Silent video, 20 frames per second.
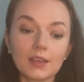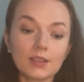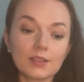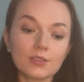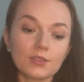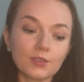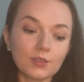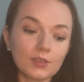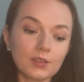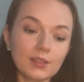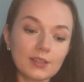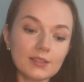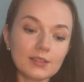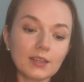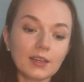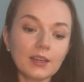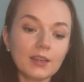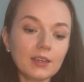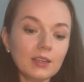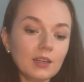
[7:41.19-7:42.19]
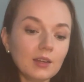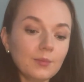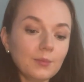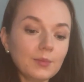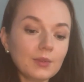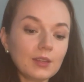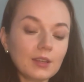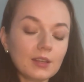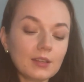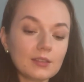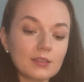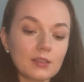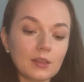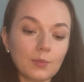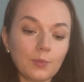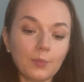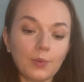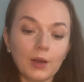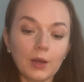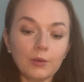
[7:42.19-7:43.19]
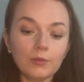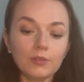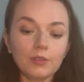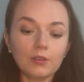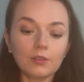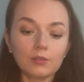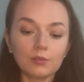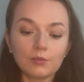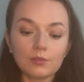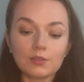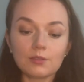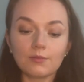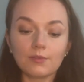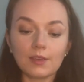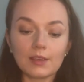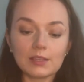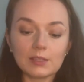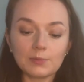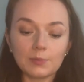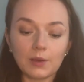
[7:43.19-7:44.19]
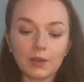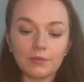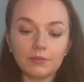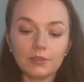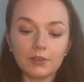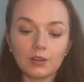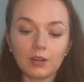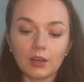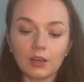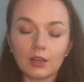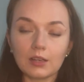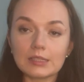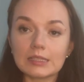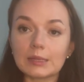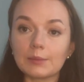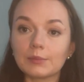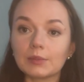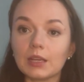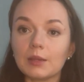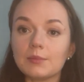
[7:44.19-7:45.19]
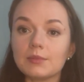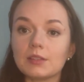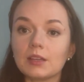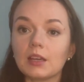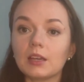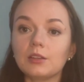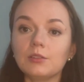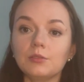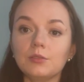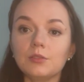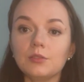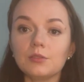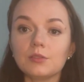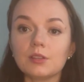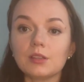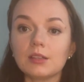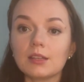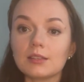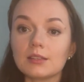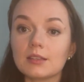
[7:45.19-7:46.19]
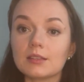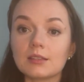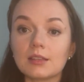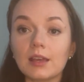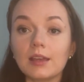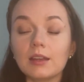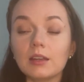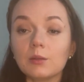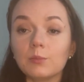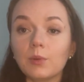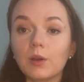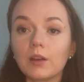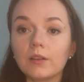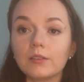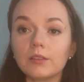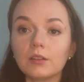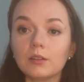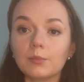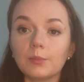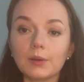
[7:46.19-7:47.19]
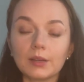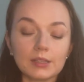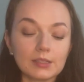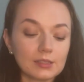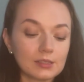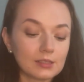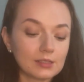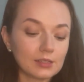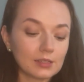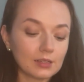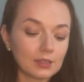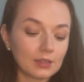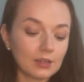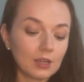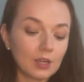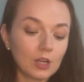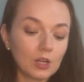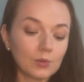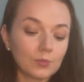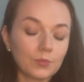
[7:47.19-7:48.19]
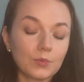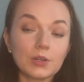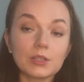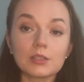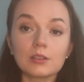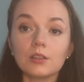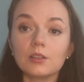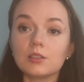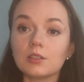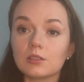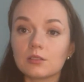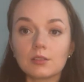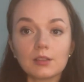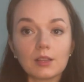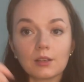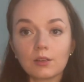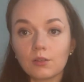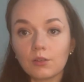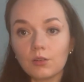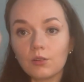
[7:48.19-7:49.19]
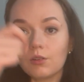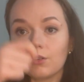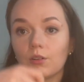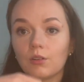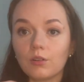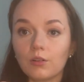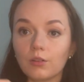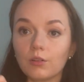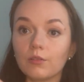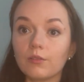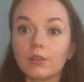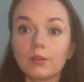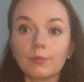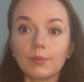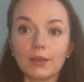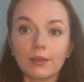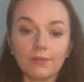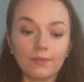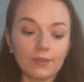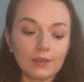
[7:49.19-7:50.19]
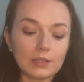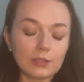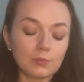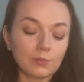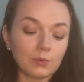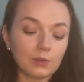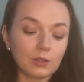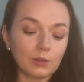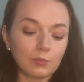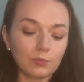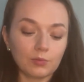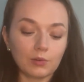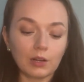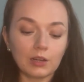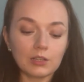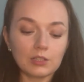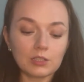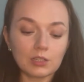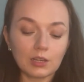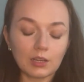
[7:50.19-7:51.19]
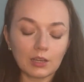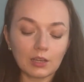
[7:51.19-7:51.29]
So this item is the powder, loose face powder. Sometimes I do use it as a setting powder, but mostly just like all over my face with the brush.